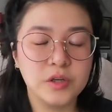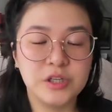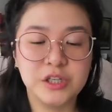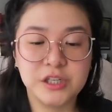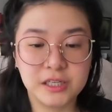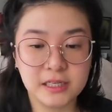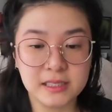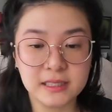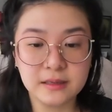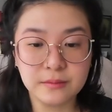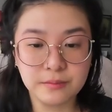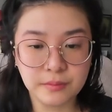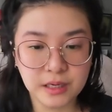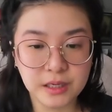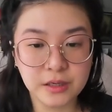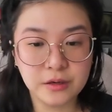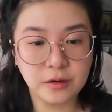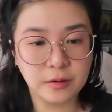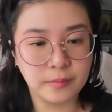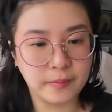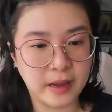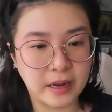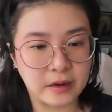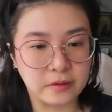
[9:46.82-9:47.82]
which doesn't mean
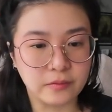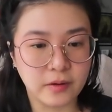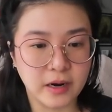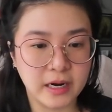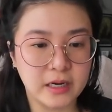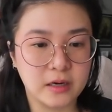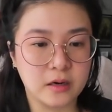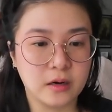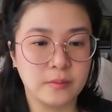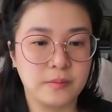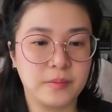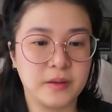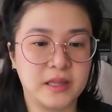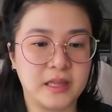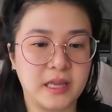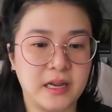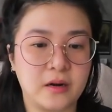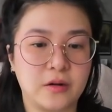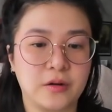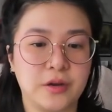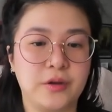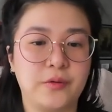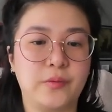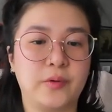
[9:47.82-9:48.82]
you're a bad writer, but then
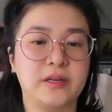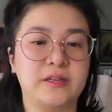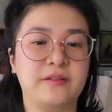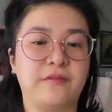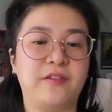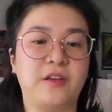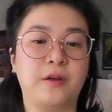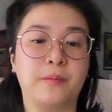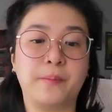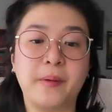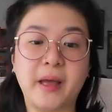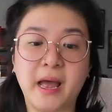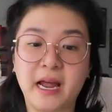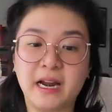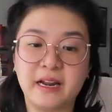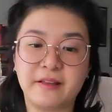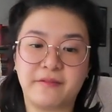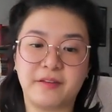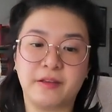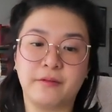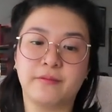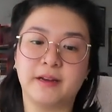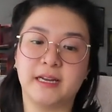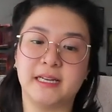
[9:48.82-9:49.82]
are you going to feel bad
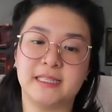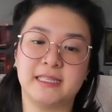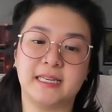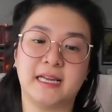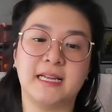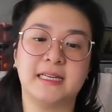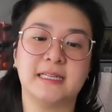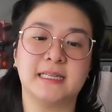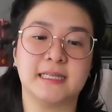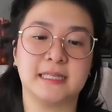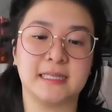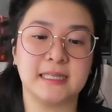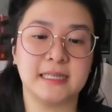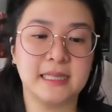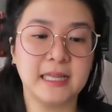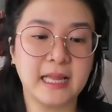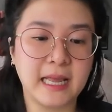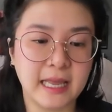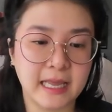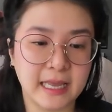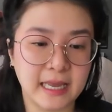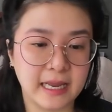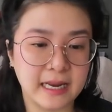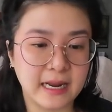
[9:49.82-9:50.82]
if he reads it and doesn't
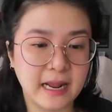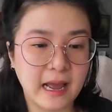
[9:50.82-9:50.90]
like it?